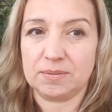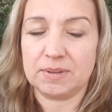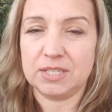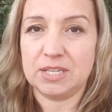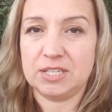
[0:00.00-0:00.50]

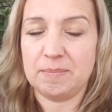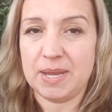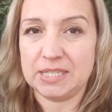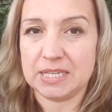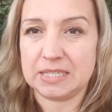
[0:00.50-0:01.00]
consistent
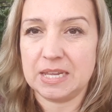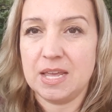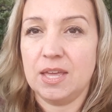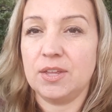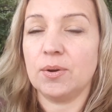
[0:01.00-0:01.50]
basis.
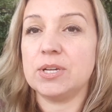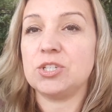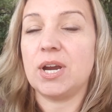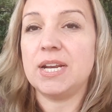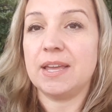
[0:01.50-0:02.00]
They're
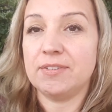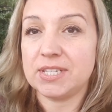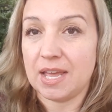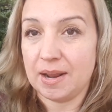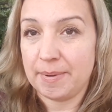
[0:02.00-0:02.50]
always trying to give
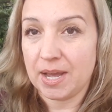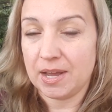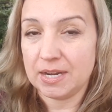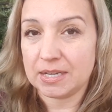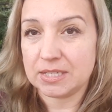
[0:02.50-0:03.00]
us
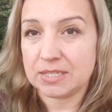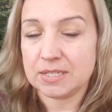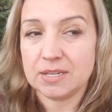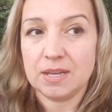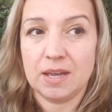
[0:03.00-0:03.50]

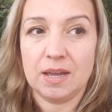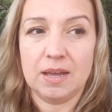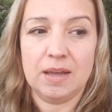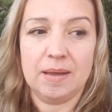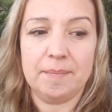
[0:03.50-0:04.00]
antibiotics,
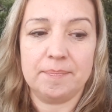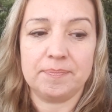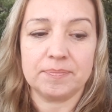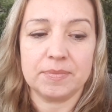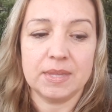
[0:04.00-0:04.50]

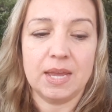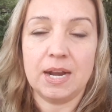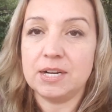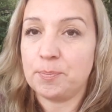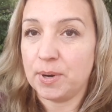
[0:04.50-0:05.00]

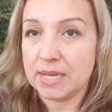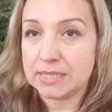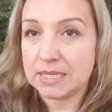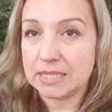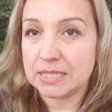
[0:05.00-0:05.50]

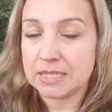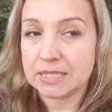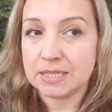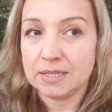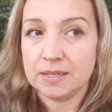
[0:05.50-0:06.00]

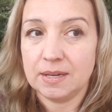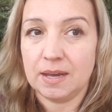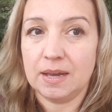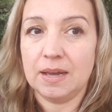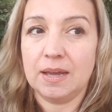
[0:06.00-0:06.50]
antidepressants.
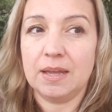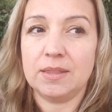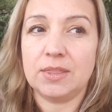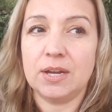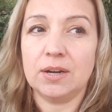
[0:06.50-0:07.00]

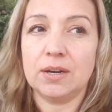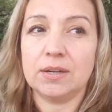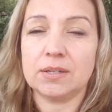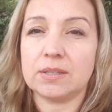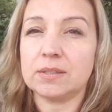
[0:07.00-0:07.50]

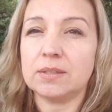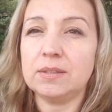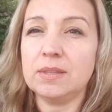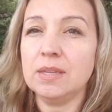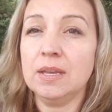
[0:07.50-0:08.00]
They're,
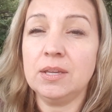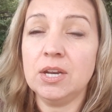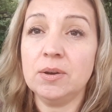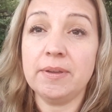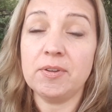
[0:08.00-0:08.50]

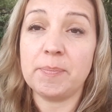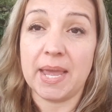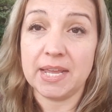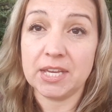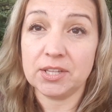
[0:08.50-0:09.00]
even
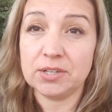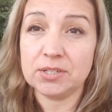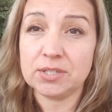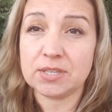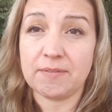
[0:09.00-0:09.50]

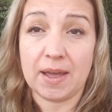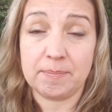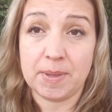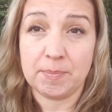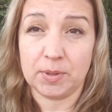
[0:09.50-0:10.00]
painkillers. They've
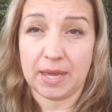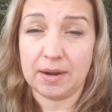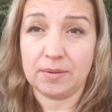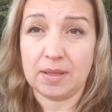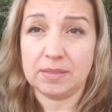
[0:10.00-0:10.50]
had people
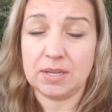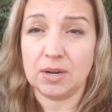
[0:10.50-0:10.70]
that,